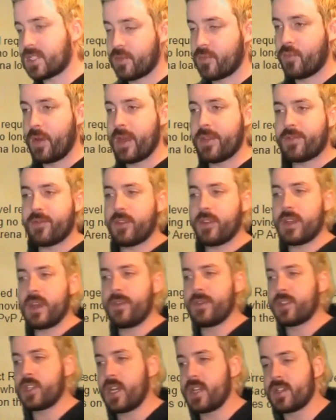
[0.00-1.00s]
read through the
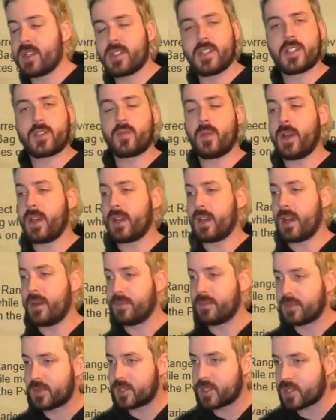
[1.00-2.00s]
other changes this week.
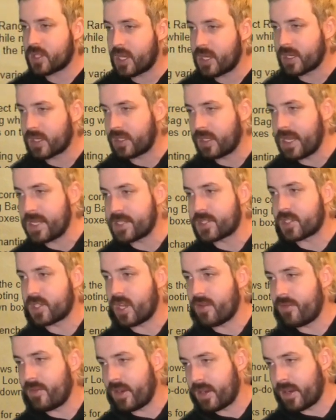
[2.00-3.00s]
I'm just kind of glancing
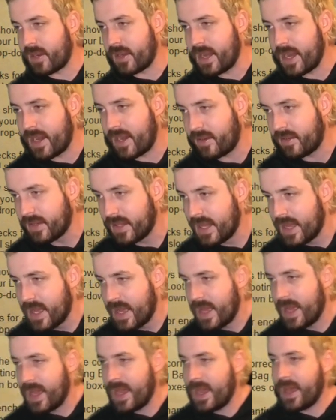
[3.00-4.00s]
over at it now.
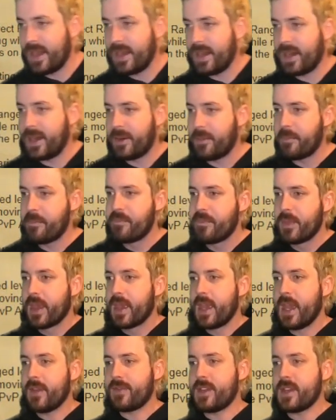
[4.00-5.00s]
And
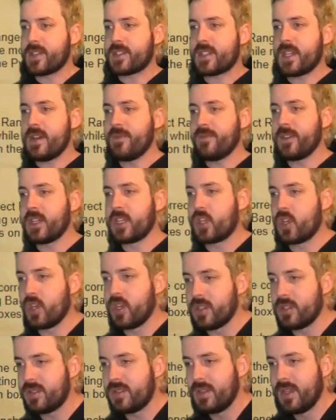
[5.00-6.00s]
if there's something
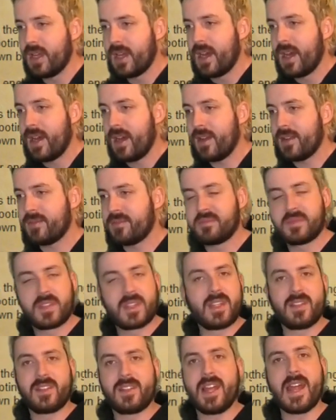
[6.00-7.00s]
good,
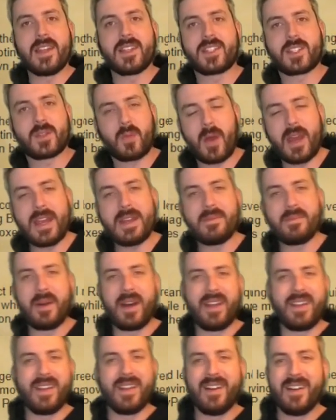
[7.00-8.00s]
then sweet.
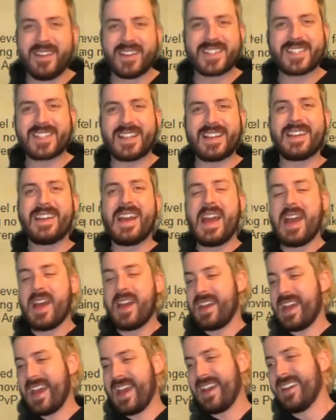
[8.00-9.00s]
But honestly,
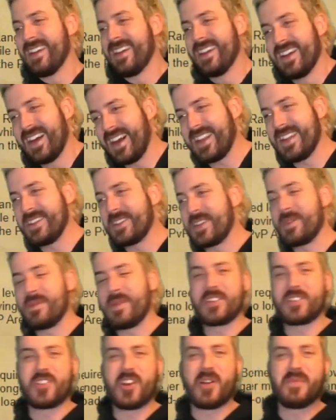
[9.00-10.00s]
yeah, I didn't do
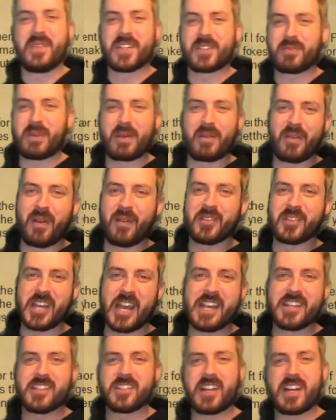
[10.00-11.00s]
my job this week with other
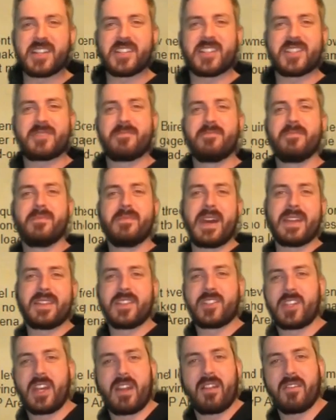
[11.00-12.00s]
changes. I just made the
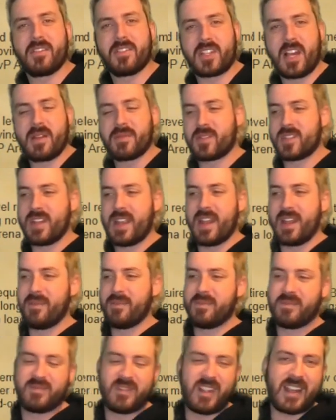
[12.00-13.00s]
general assumption that,
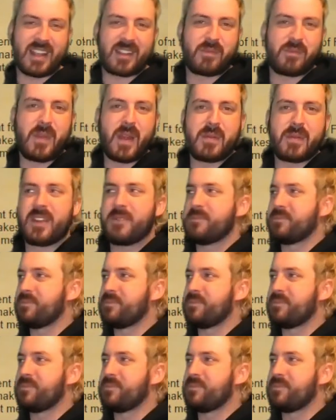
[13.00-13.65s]
like, maybe